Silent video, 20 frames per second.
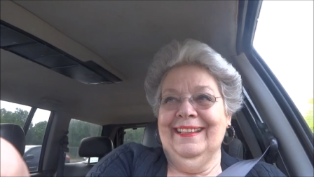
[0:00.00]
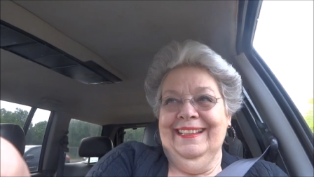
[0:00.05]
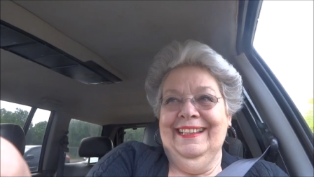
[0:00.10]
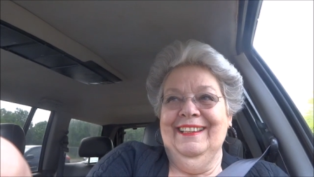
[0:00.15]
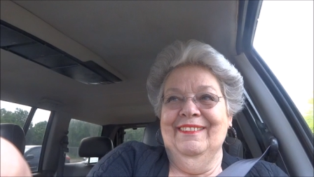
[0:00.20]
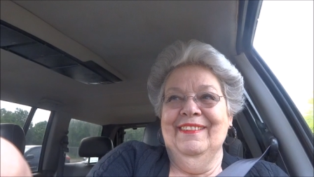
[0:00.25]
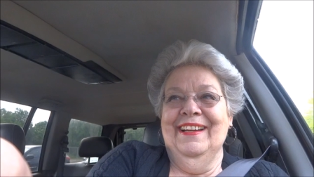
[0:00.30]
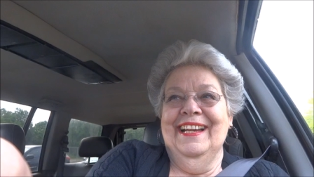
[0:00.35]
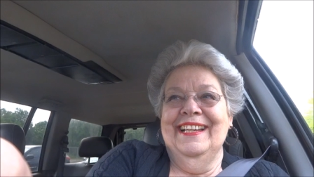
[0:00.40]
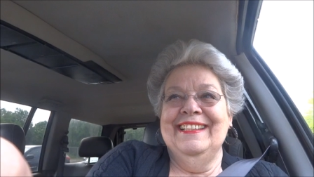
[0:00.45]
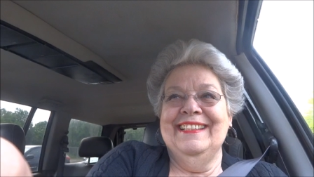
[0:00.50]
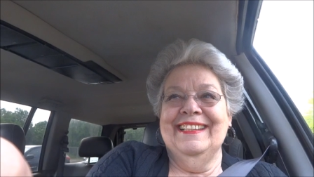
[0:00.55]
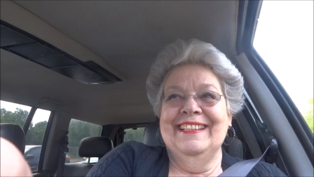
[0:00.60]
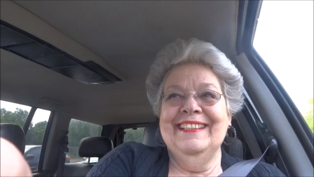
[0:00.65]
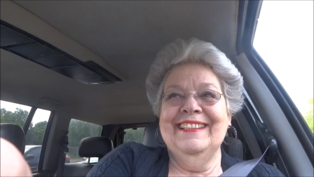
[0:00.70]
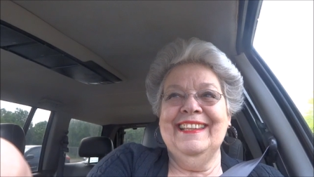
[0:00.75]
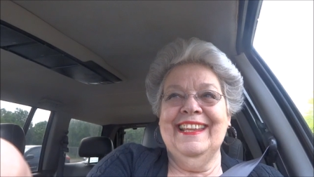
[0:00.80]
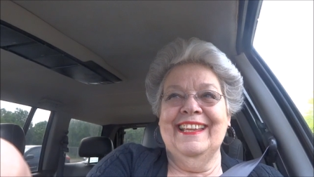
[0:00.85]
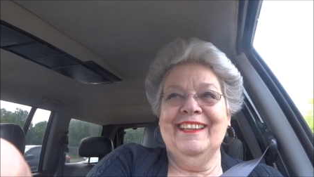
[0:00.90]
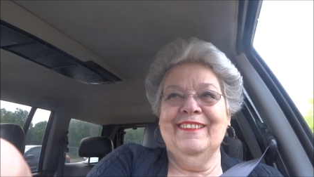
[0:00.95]
Anyway, I
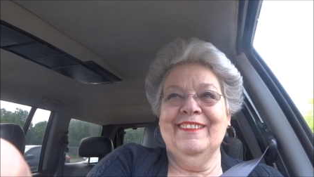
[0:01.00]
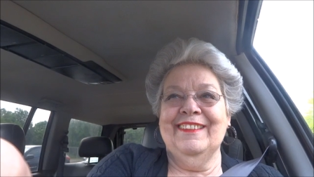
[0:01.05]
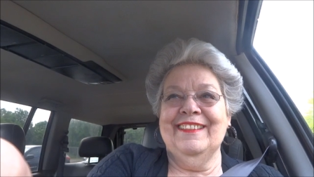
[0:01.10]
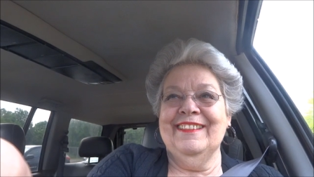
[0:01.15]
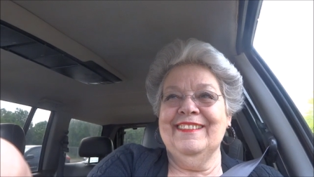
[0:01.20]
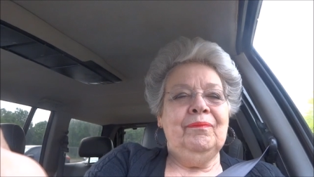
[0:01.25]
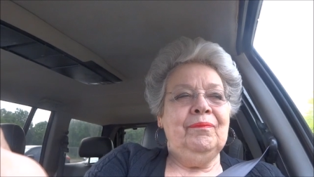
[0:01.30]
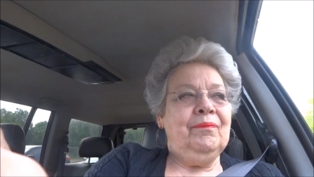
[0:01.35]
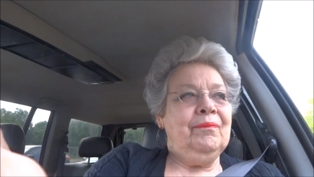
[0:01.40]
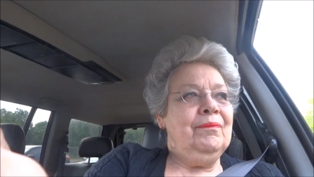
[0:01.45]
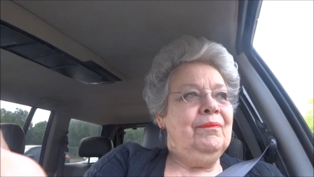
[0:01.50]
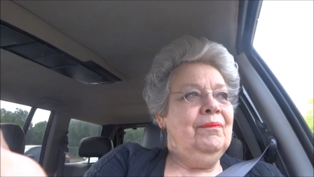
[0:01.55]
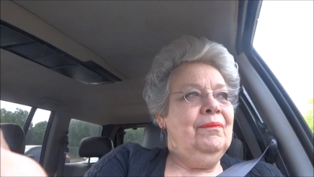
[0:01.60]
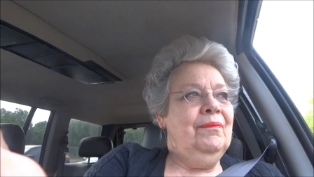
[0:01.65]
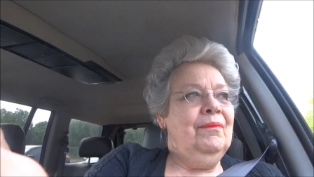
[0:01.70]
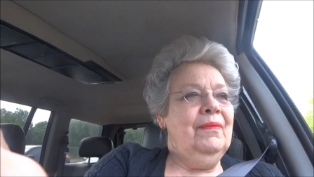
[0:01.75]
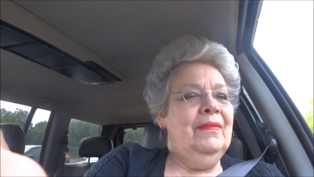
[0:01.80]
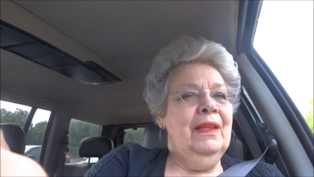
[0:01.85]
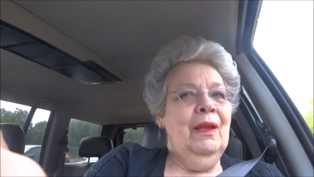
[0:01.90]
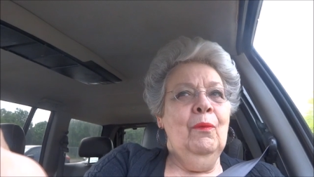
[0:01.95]
did, thank goodness.
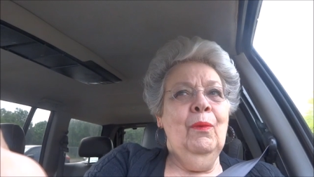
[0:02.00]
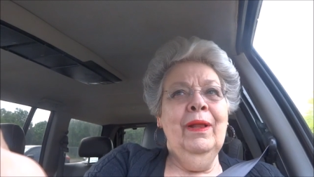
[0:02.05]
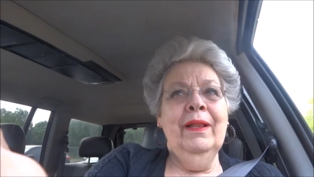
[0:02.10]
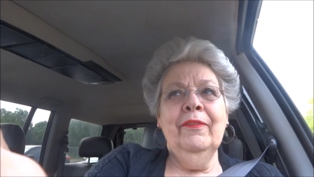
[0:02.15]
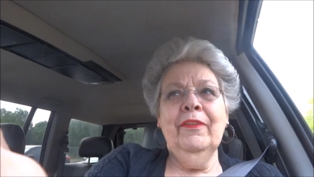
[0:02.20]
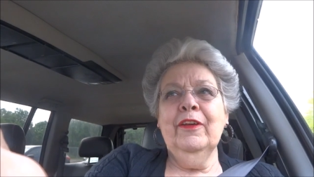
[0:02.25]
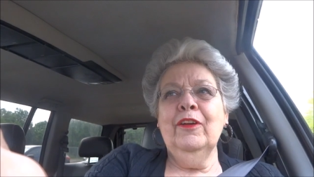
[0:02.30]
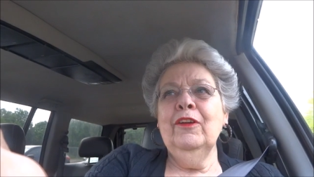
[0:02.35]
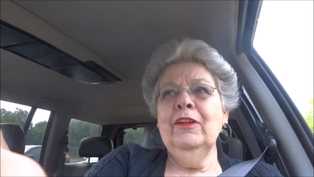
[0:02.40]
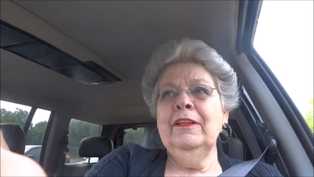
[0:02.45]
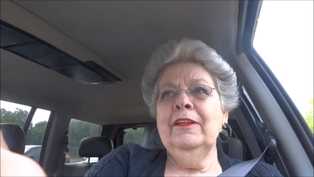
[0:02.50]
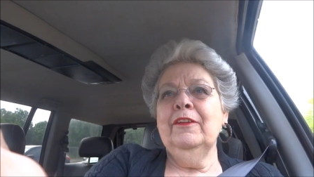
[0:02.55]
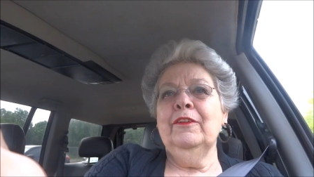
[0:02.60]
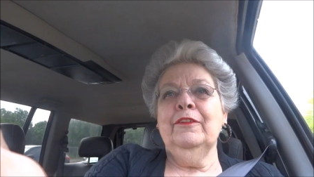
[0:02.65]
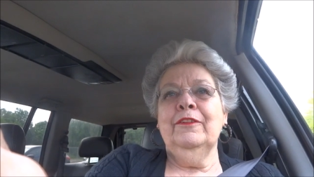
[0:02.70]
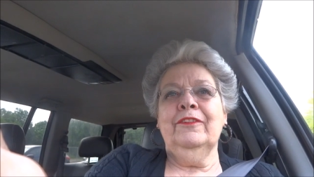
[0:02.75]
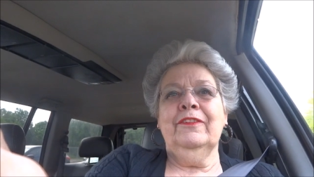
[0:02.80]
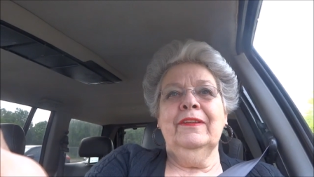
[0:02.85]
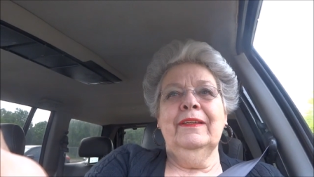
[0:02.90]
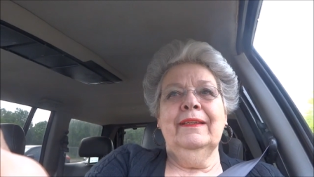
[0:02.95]
Well, the good
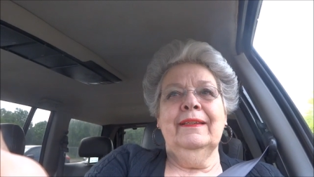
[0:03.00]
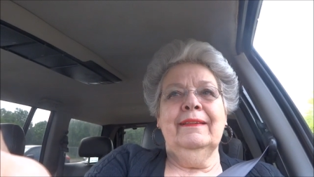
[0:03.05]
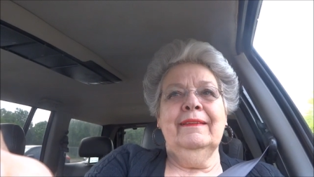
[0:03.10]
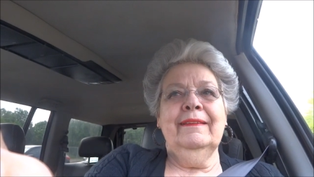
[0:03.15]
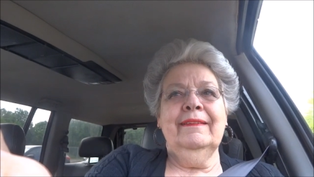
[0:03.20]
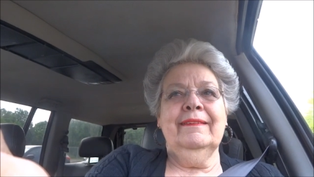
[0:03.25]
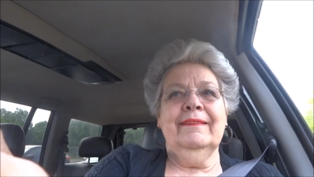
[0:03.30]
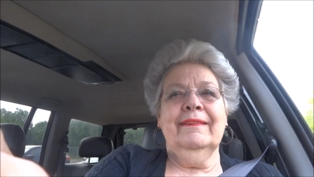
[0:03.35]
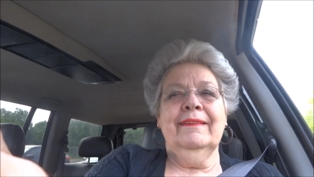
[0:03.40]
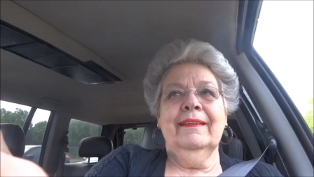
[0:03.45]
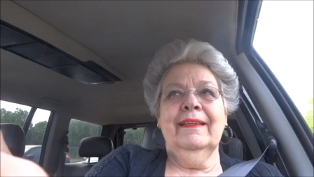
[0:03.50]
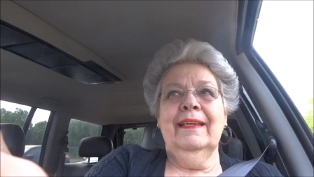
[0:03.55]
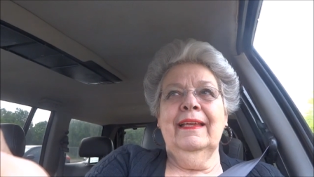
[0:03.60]
news is,